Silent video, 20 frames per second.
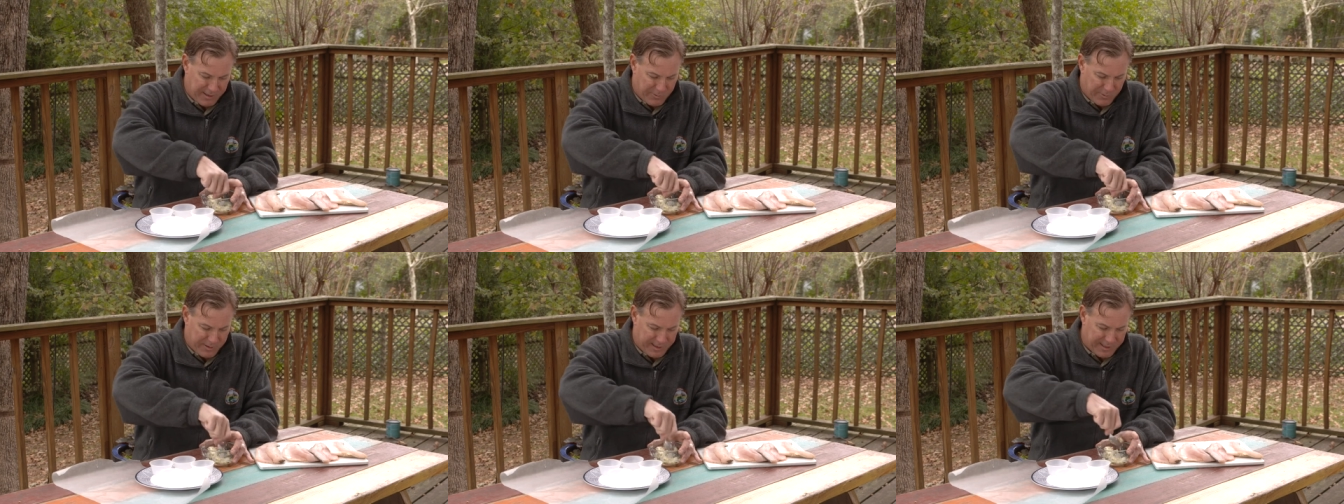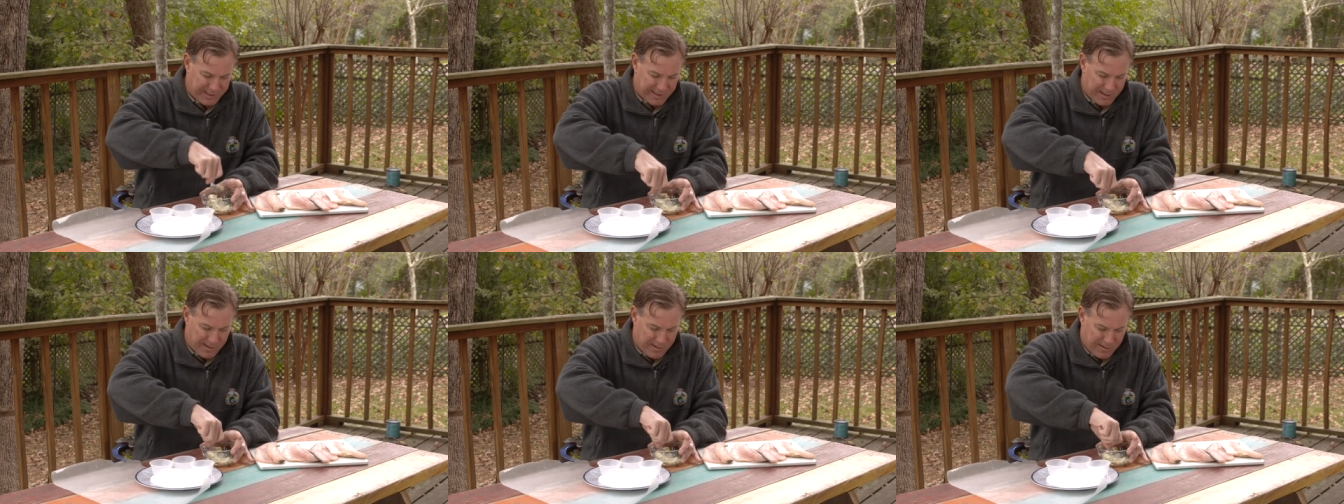You wanna
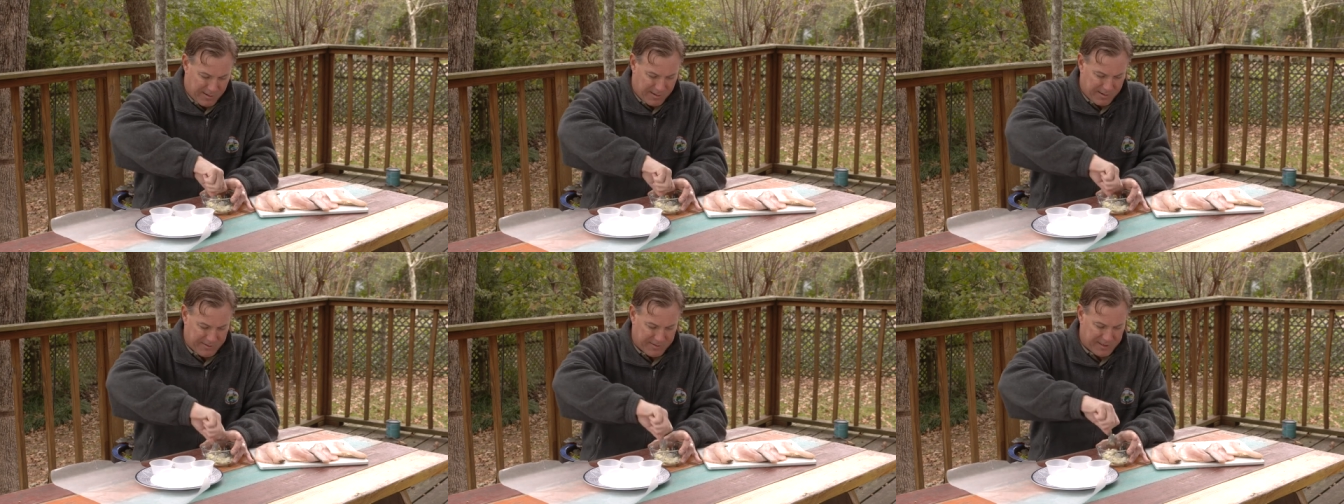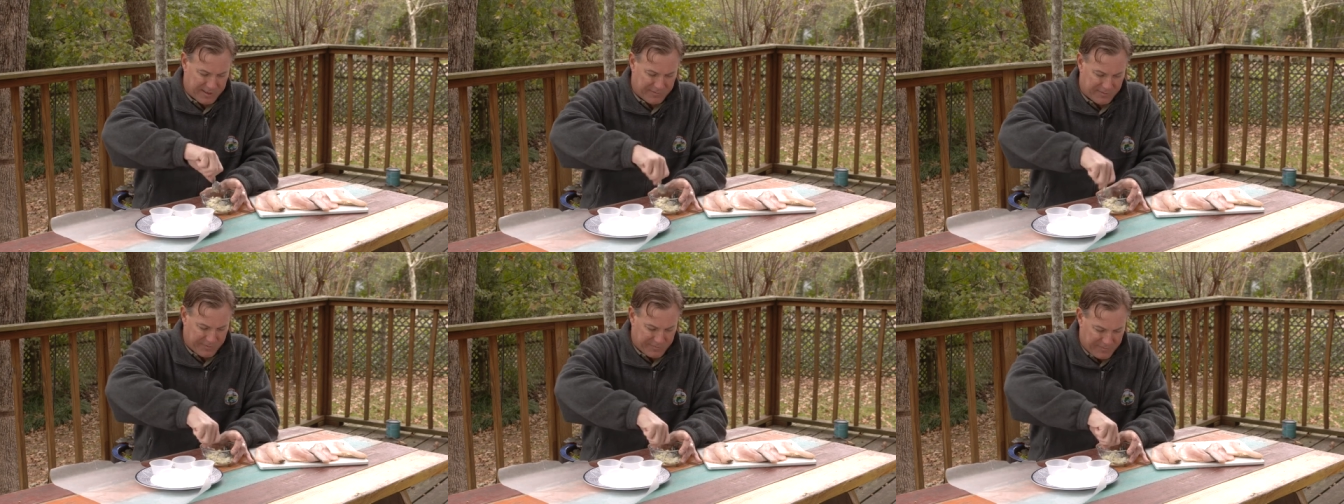get all the
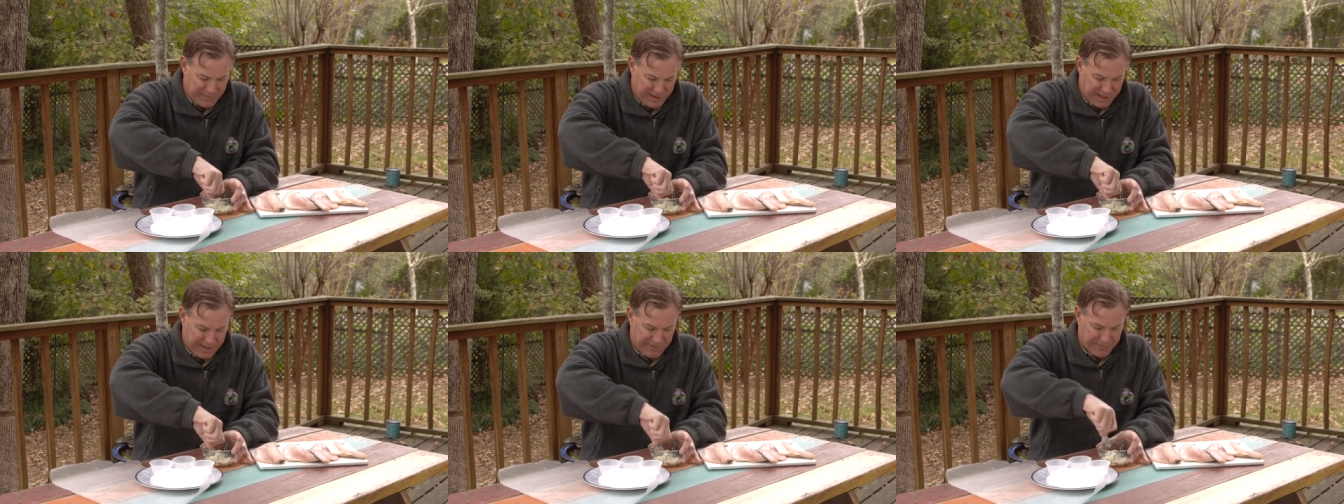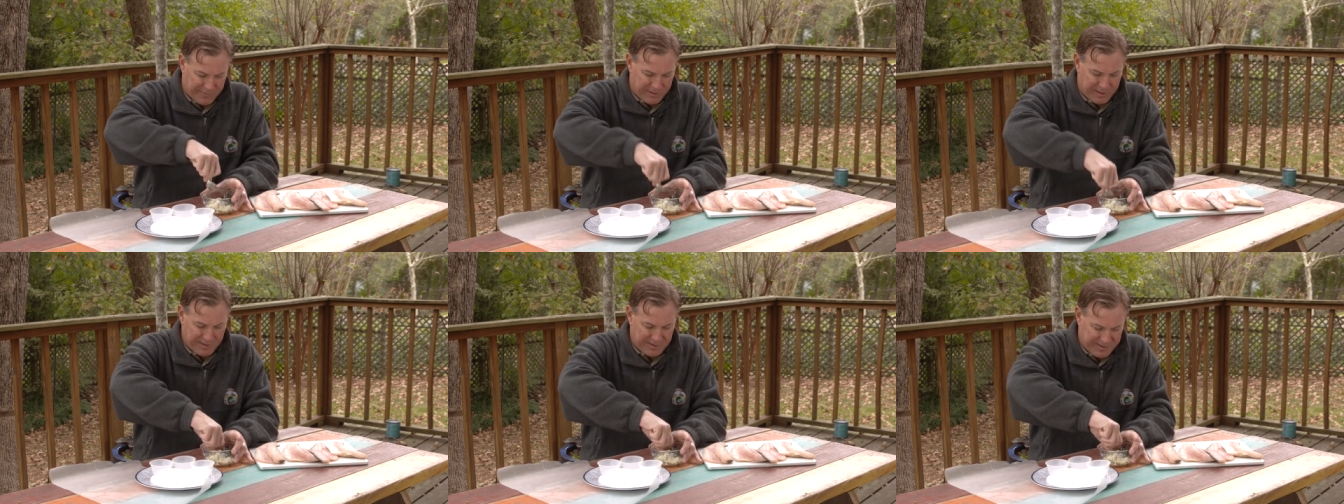different
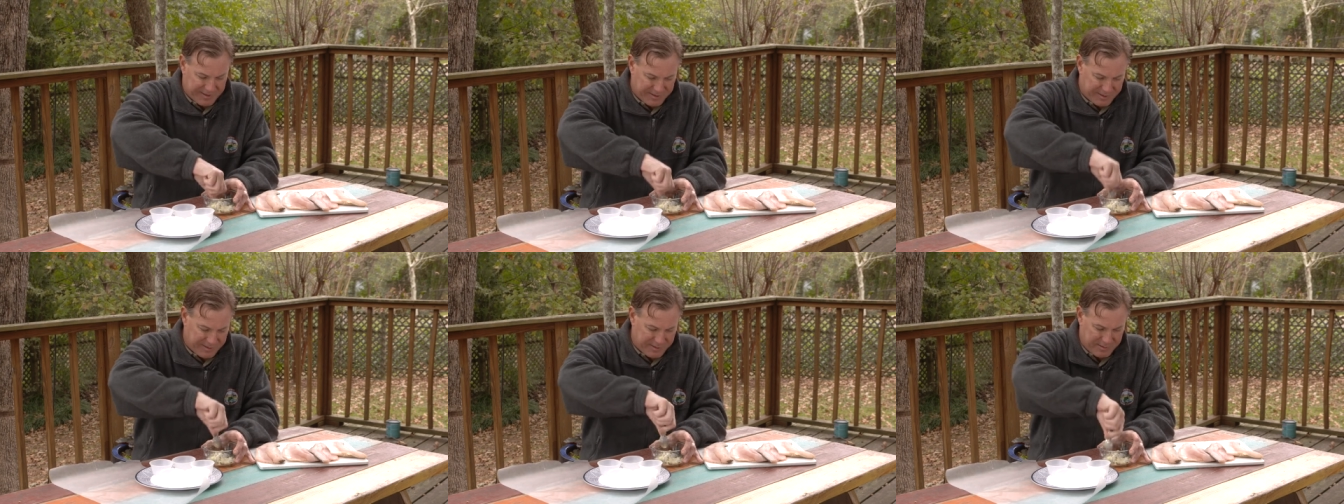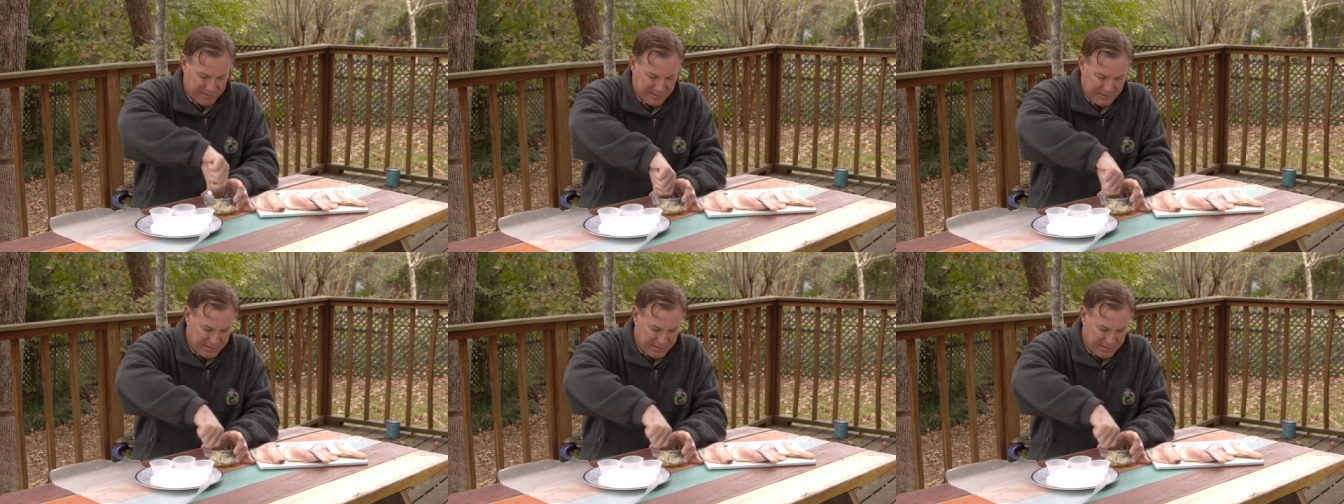flavorings